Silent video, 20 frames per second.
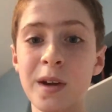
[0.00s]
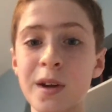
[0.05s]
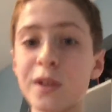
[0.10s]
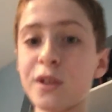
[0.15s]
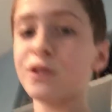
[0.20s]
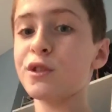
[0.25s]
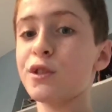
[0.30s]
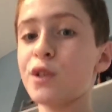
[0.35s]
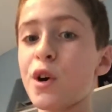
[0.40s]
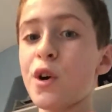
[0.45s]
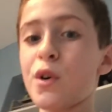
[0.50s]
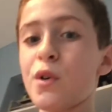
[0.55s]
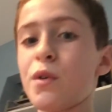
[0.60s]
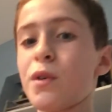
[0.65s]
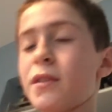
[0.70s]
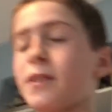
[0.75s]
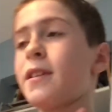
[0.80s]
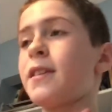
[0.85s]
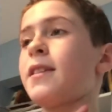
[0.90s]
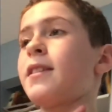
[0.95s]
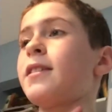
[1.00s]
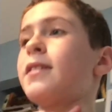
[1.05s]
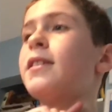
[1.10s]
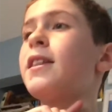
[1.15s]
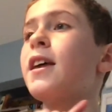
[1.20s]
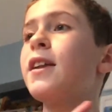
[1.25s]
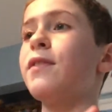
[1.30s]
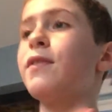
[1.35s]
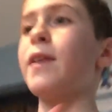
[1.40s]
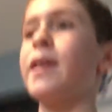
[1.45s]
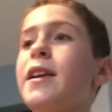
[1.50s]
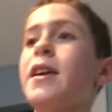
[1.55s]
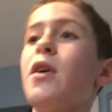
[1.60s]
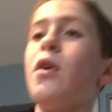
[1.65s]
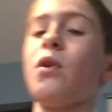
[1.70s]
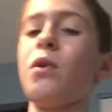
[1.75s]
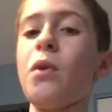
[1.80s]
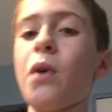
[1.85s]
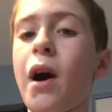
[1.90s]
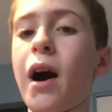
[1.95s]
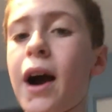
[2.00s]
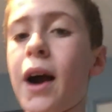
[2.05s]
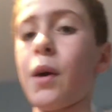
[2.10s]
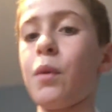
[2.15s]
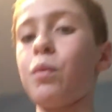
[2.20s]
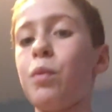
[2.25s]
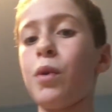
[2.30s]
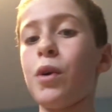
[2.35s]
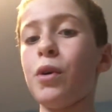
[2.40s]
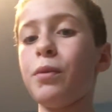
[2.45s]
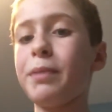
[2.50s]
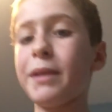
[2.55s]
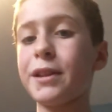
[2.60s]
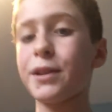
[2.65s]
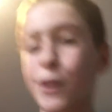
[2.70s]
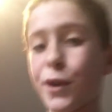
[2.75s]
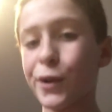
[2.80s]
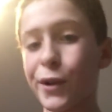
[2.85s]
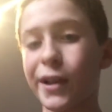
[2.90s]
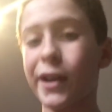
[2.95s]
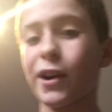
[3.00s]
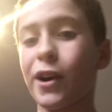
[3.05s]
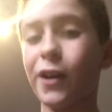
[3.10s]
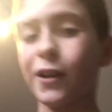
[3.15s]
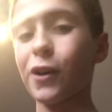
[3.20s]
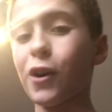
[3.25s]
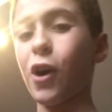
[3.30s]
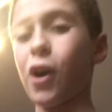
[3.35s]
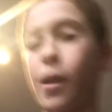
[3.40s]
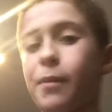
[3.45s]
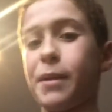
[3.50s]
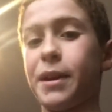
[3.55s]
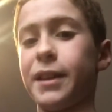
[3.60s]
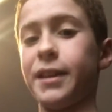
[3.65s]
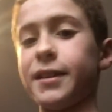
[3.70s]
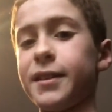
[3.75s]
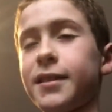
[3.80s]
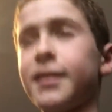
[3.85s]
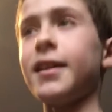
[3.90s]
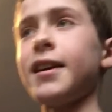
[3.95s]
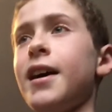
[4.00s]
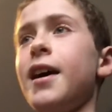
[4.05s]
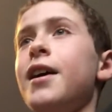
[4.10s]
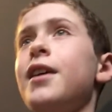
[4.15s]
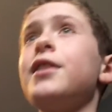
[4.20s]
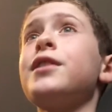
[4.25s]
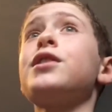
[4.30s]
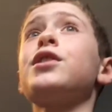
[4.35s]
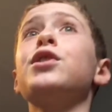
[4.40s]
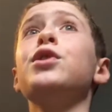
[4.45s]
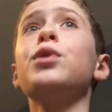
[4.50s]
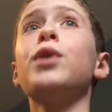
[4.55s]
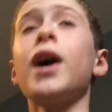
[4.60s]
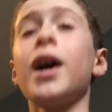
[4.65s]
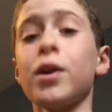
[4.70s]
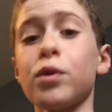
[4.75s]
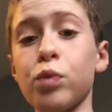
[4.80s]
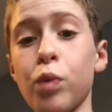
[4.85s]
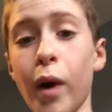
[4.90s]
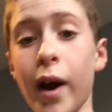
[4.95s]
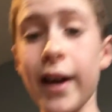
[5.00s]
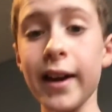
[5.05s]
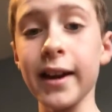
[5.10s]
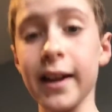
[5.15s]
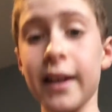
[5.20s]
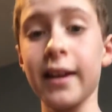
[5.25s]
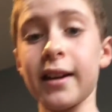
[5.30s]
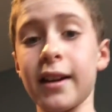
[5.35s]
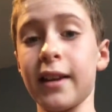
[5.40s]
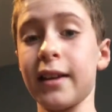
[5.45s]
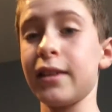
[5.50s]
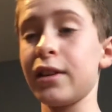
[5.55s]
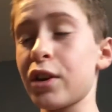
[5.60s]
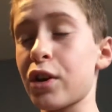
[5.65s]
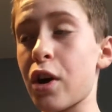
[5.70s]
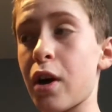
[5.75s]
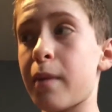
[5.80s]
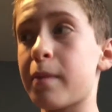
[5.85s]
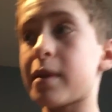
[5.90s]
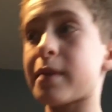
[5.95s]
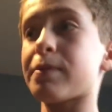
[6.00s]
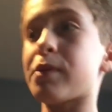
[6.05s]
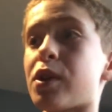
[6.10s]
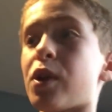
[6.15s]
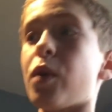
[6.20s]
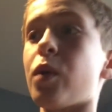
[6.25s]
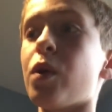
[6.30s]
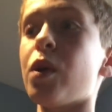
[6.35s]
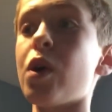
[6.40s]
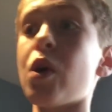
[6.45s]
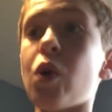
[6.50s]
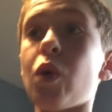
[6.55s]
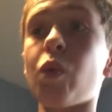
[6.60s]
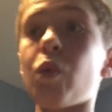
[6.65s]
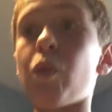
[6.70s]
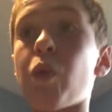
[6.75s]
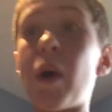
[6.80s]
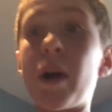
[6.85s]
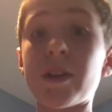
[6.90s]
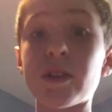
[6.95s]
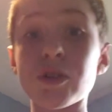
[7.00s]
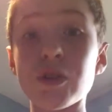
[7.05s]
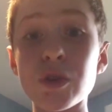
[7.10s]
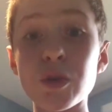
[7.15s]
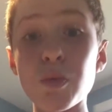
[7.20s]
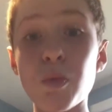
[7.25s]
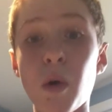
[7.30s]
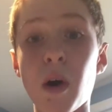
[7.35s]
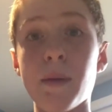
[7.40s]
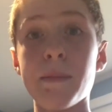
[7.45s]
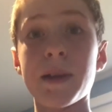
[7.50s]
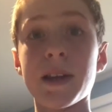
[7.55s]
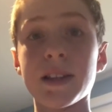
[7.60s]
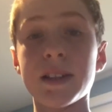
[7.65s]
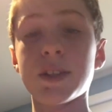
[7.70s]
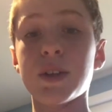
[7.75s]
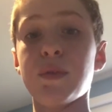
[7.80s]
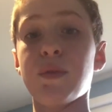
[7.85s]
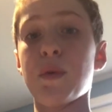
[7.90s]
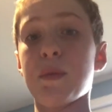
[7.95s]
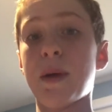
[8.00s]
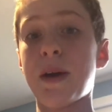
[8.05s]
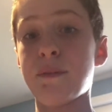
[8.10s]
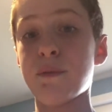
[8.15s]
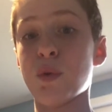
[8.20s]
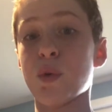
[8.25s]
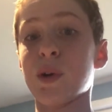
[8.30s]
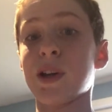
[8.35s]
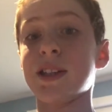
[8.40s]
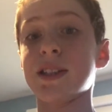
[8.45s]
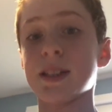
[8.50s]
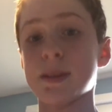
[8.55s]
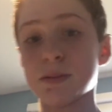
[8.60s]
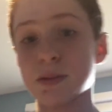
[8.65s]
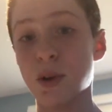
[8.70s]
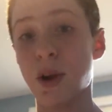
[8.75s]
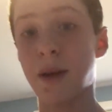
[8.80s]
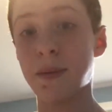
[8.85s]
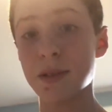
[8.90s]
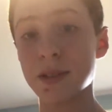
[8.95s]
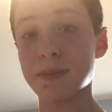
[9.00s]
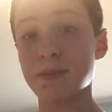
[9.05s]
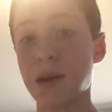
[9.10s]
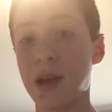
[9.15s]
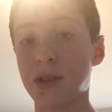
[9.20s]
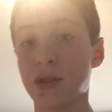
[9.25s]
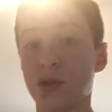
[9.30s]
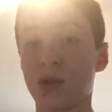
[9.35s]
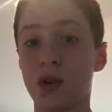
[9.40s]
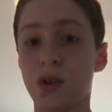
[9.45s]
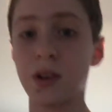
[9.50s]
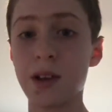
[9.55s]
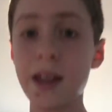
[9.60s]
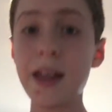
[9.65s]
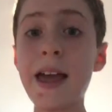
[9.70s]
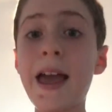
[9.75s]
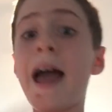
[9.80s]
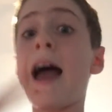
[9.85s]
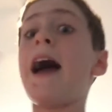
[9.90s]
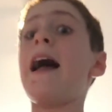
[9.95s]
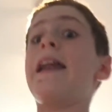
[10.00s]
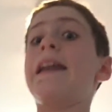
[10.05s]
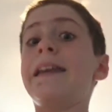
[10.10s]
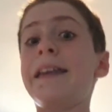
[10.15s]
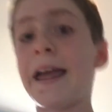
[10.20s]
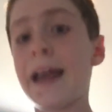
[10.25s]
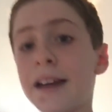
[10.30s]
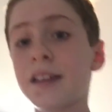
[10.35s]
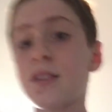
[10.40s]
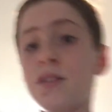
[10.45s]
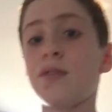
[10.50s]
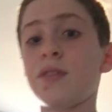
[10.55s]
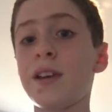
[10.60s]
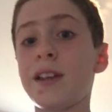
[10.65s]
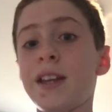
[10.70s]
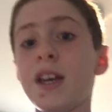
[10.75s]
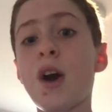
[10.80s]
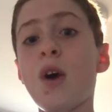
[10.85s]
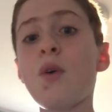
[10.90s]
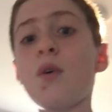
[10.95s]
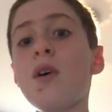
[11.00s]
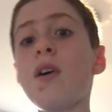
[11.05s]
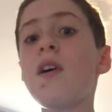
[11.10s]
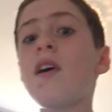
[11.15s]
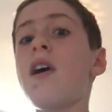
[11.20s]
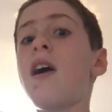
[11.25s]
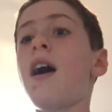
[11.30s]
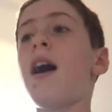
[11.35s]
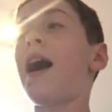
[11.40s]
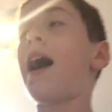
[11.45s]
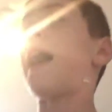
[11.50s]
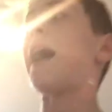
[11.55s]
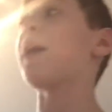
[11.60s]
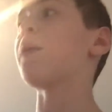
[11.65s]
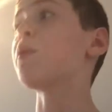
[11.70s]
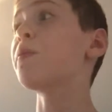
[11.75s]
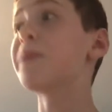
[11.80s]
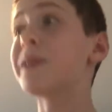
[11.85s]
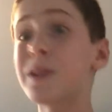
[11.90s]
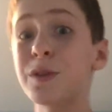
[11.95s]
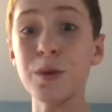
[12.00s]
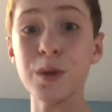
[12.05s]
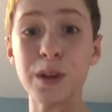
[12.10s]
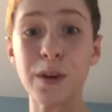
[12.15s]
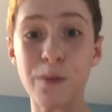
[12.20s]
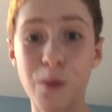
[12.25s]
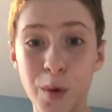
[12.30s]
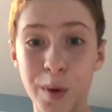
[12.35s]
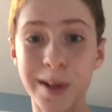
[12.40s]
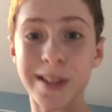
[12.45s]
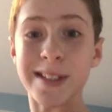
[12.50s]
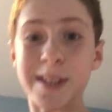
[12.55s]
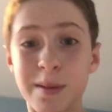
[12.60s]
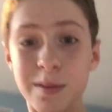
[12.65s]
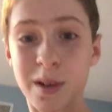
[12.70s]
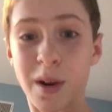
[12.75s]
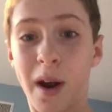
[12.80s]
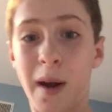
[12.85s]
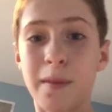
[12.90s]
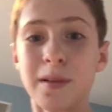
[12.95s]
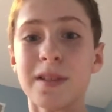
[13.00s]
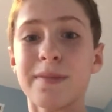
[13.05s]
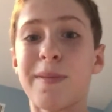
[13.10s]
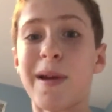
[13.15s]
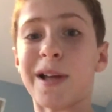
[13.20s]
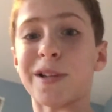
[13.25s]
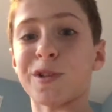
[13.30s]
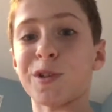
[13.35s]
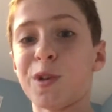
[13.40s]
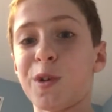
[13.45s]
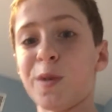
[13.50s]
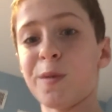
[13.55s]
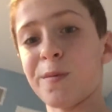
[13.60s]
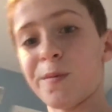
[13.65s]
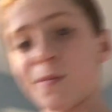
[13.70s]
So this video I will be turning on comments. So you guys write in the comments below what you want me to do for my 40 subscriber special, and next video I will be doing the 40 subscriber special.